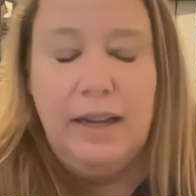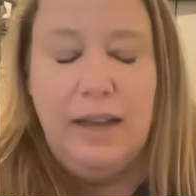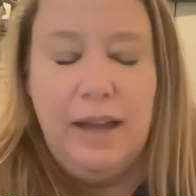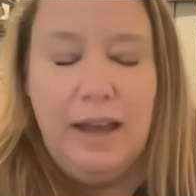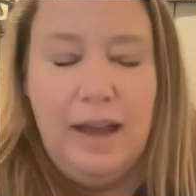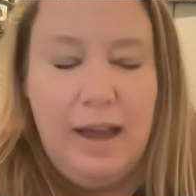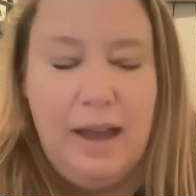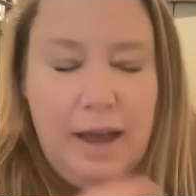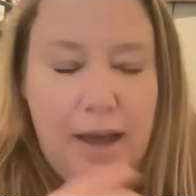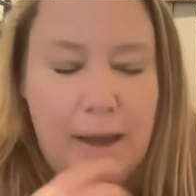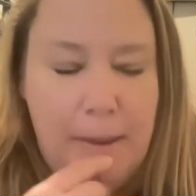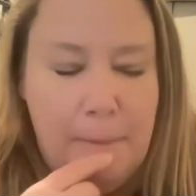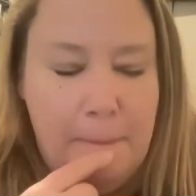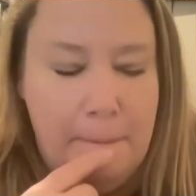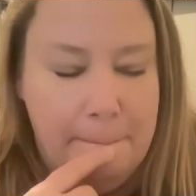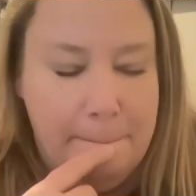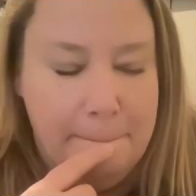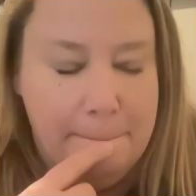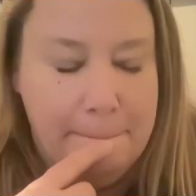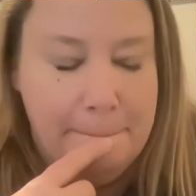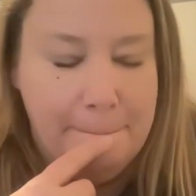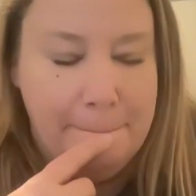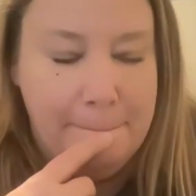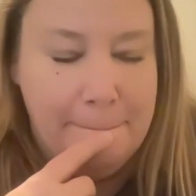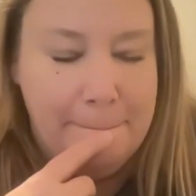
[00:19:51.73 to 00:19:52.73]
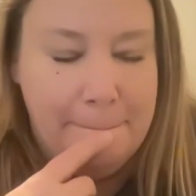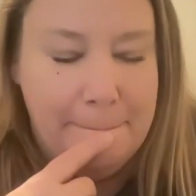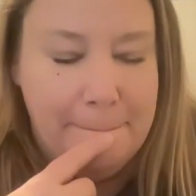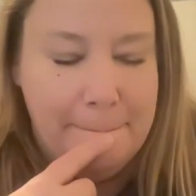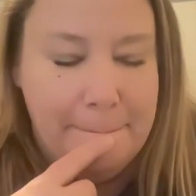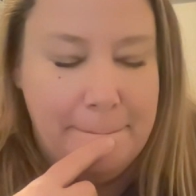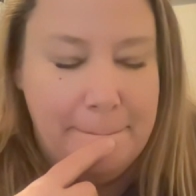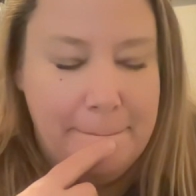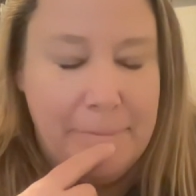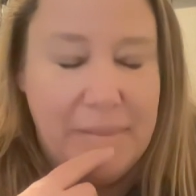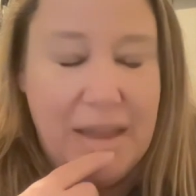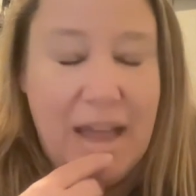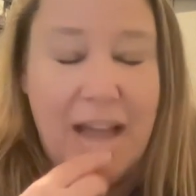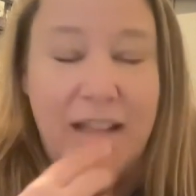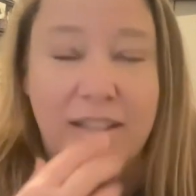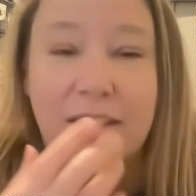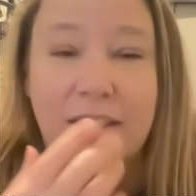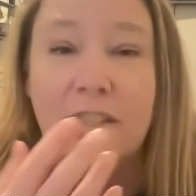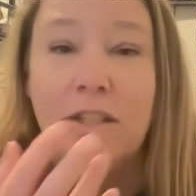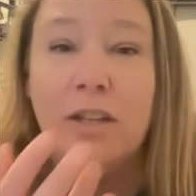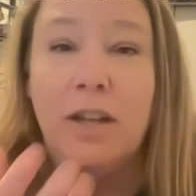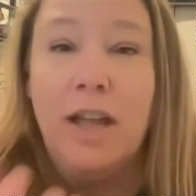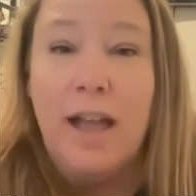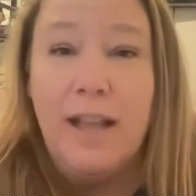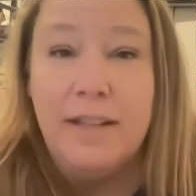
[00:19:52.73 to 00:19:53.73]
As
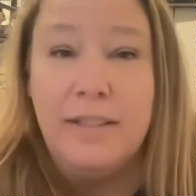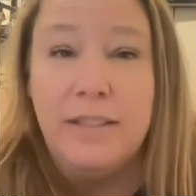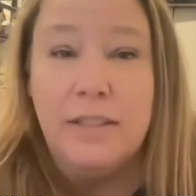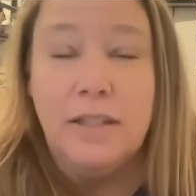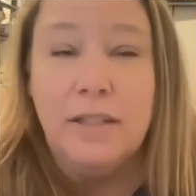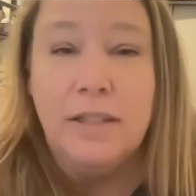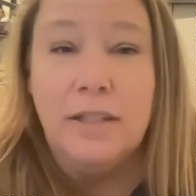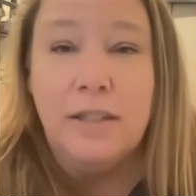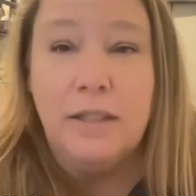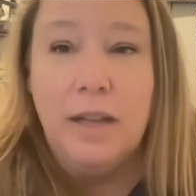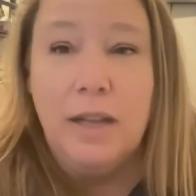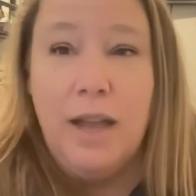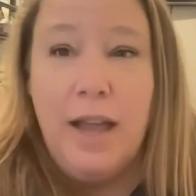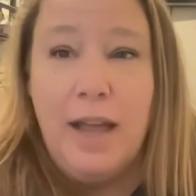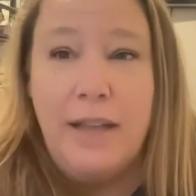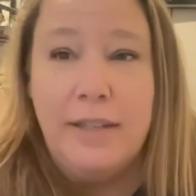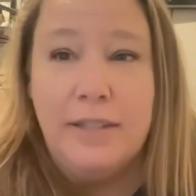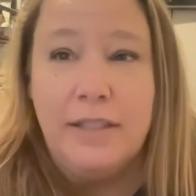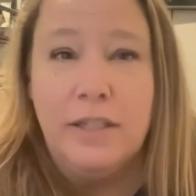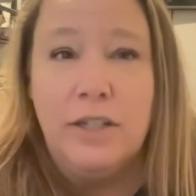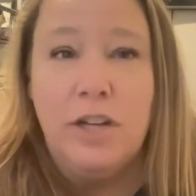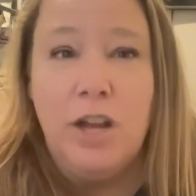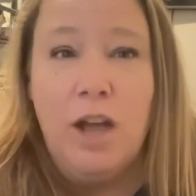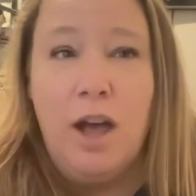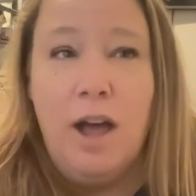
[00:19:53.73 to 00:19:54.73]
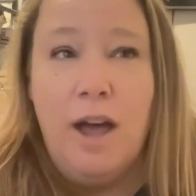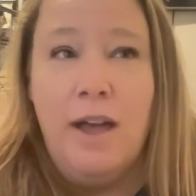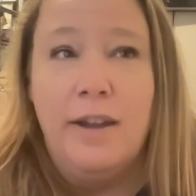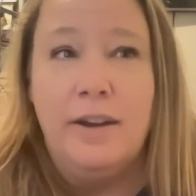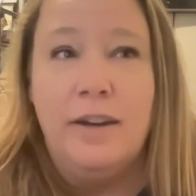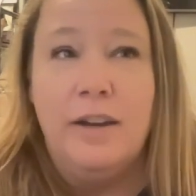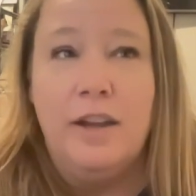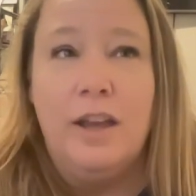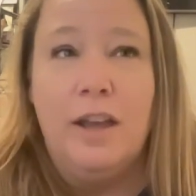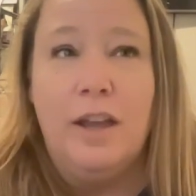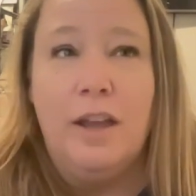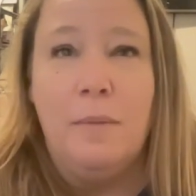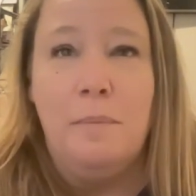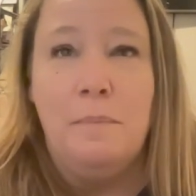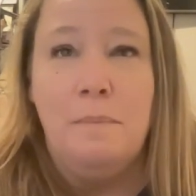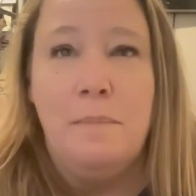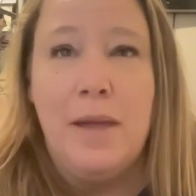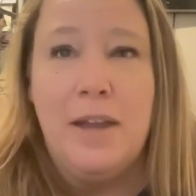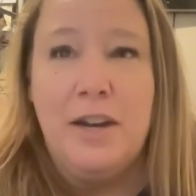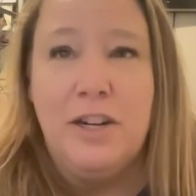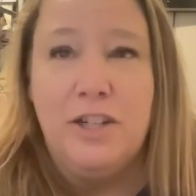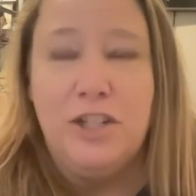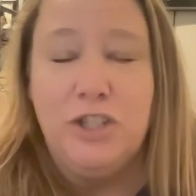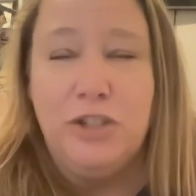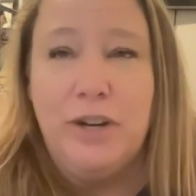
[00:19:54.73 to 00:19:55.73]
a
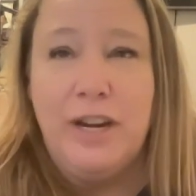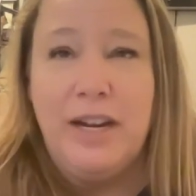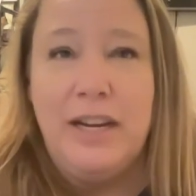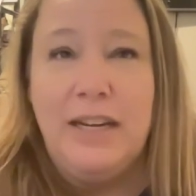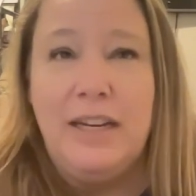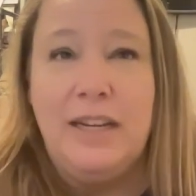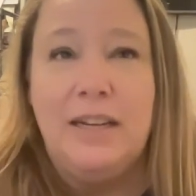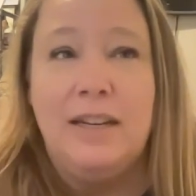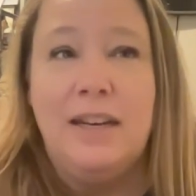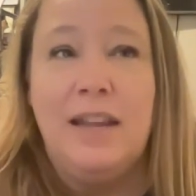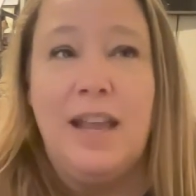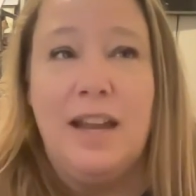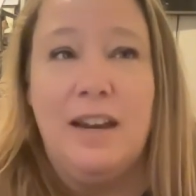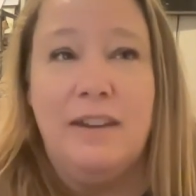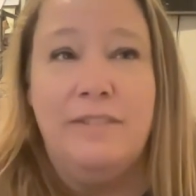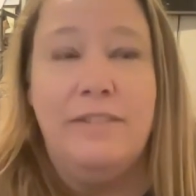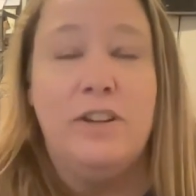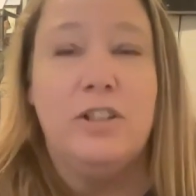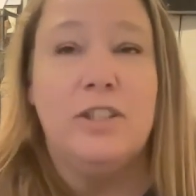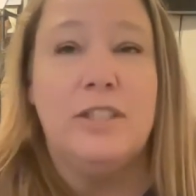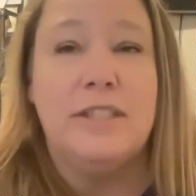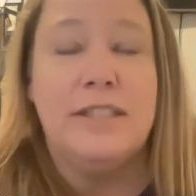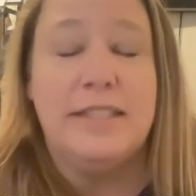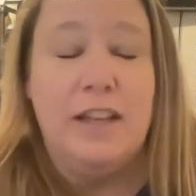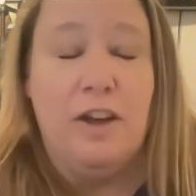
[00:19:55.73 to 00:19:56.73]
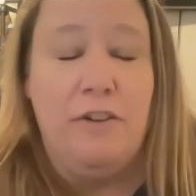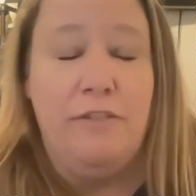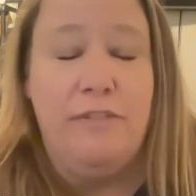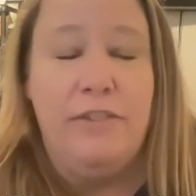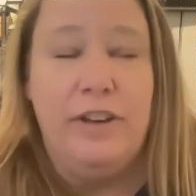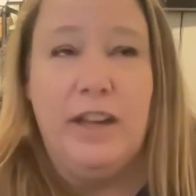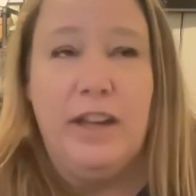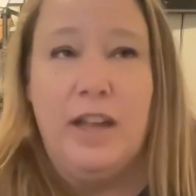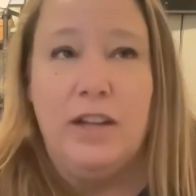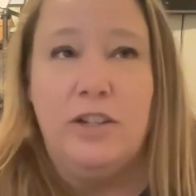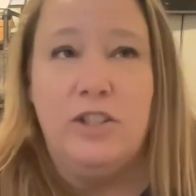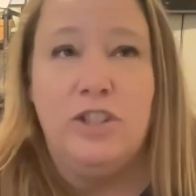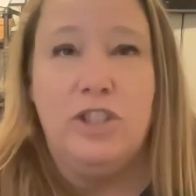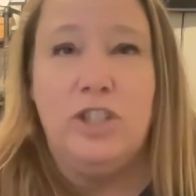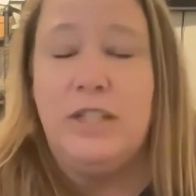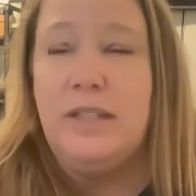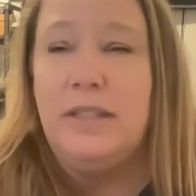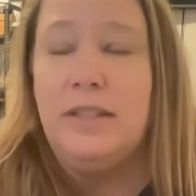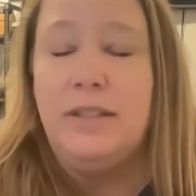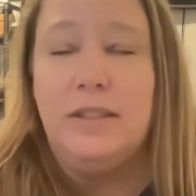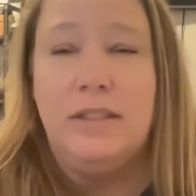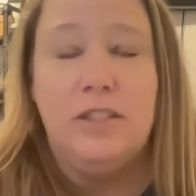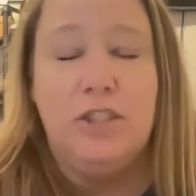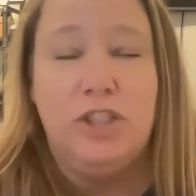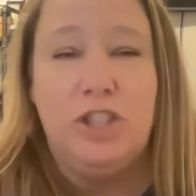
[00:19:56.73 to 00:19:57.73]
non-Mediterranean native herself, again,
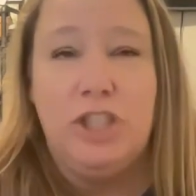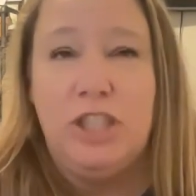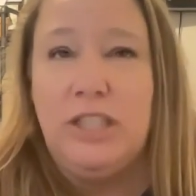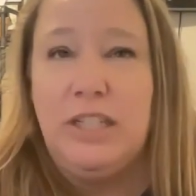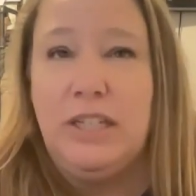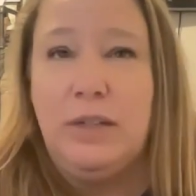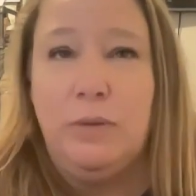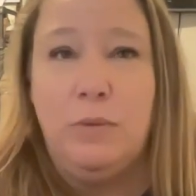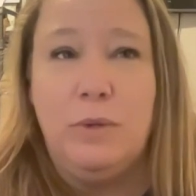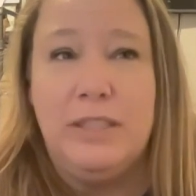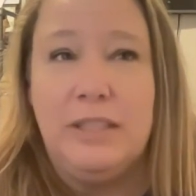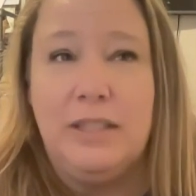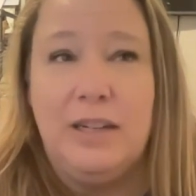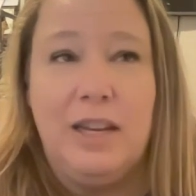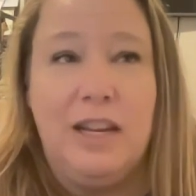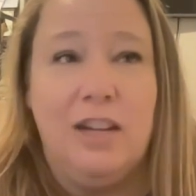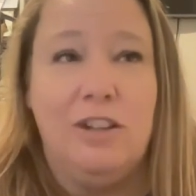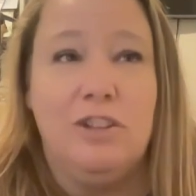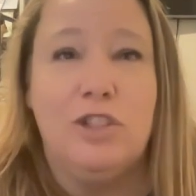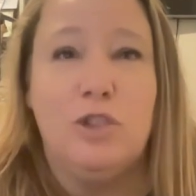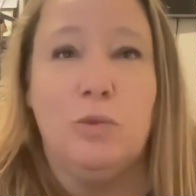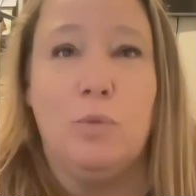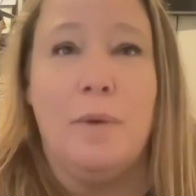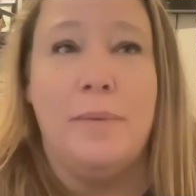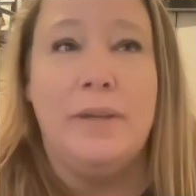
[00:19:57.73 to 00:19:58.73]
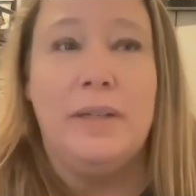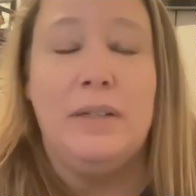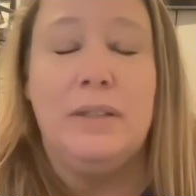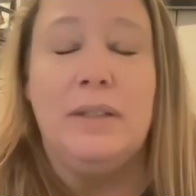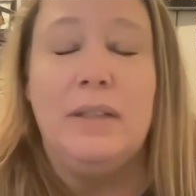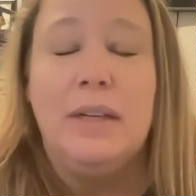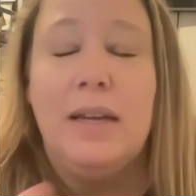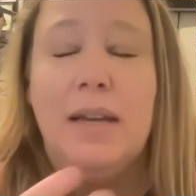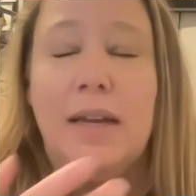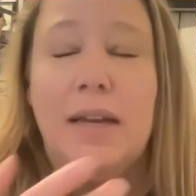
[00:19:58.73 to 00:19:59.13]
she was an English woman